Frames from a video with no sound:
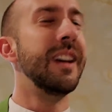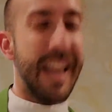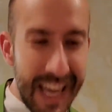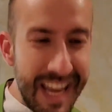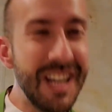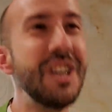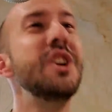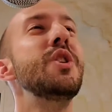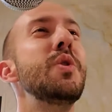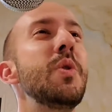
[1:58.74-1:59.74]
He
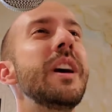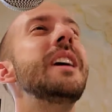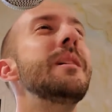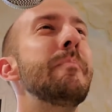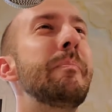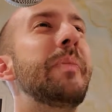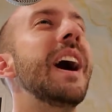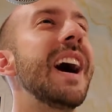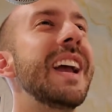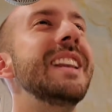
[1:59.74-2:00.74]
knew him
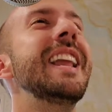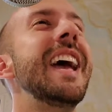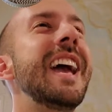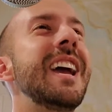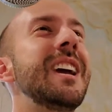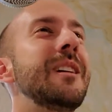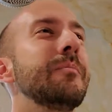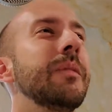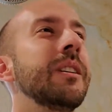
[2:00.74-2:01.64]
by name,